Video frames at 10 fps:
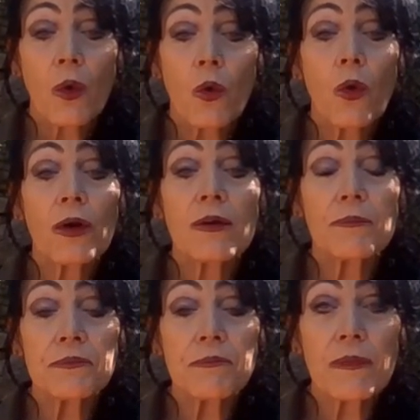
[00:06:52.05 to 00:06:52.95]
Or
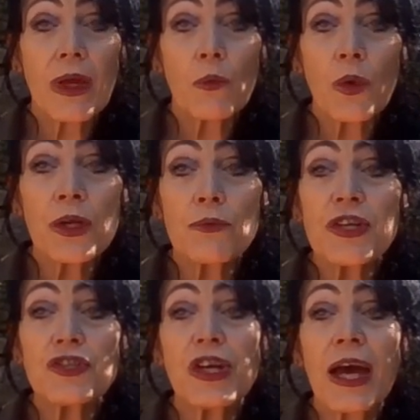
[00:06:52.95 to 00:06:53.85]
I want to
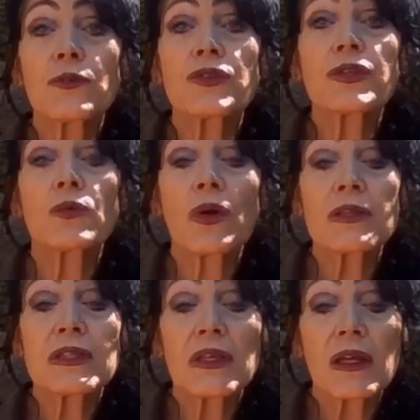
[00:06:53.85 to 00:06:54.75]
reach out to the
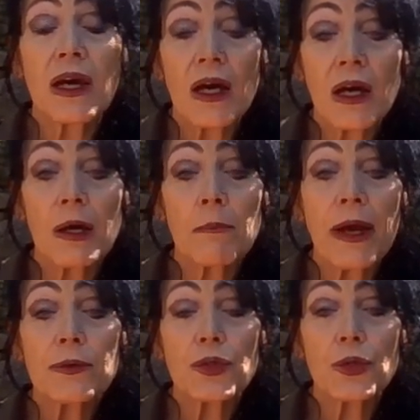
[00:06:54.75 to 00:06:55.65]
ones that are
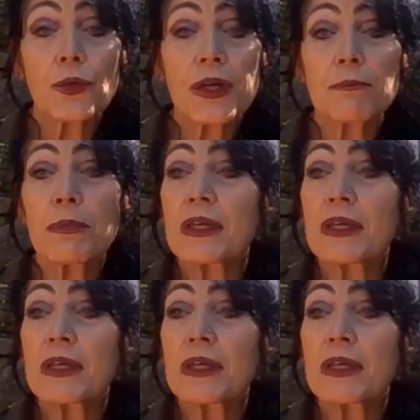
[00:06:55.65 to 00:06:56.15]
about to quit,